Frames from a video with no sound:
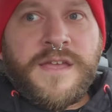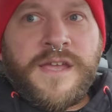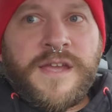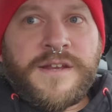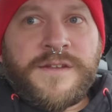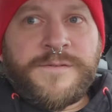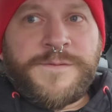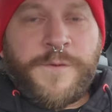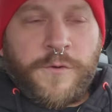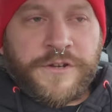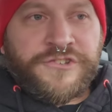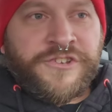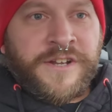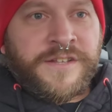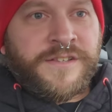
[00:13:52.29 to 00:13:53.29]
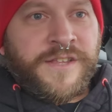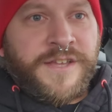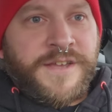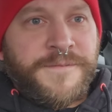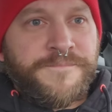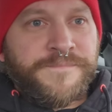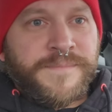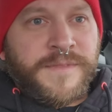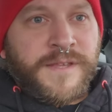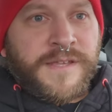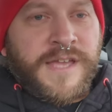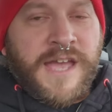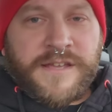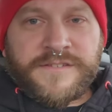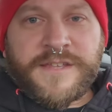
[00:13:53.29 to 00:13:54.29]
And unfortunately,
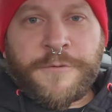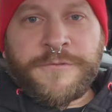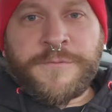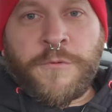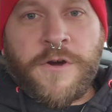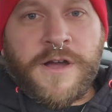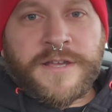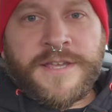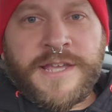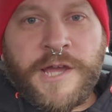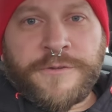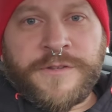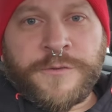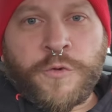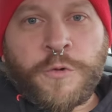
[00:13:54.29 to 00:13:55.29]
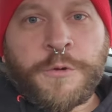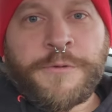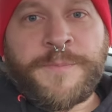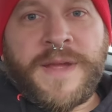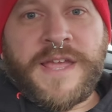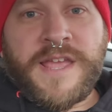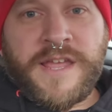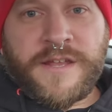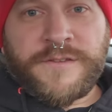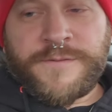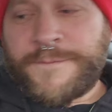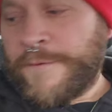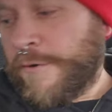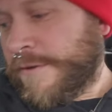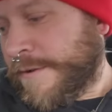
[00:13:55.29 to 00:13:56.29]
as I was walking out the door with my hands
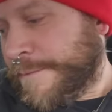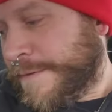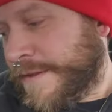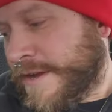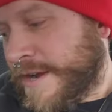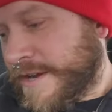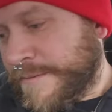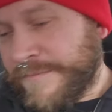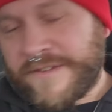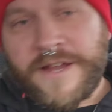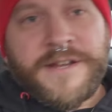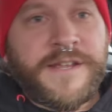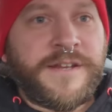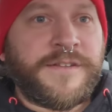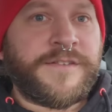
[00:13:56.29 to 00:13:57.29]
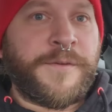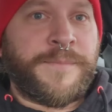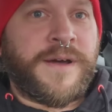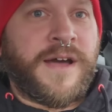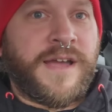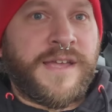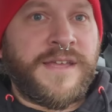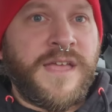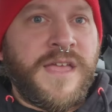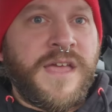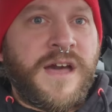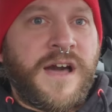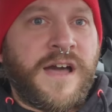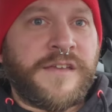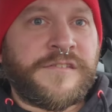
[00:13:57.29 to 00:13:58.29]
full of the items I needed to buy,
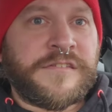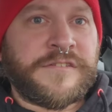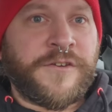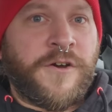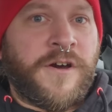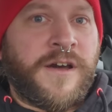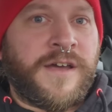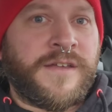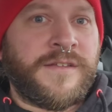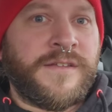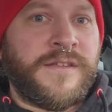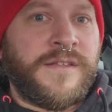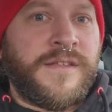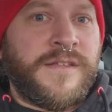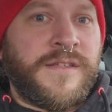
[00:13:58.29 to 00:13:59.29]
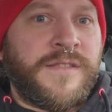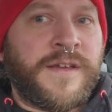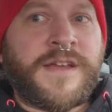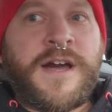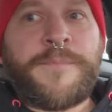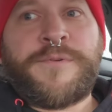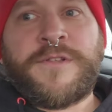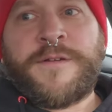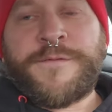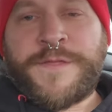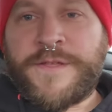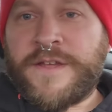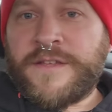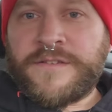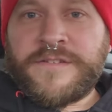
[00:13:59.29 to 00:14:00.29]
I saw the couple of
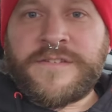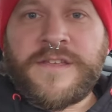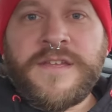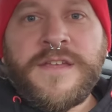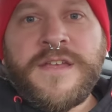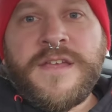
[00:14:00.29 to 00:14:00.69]
things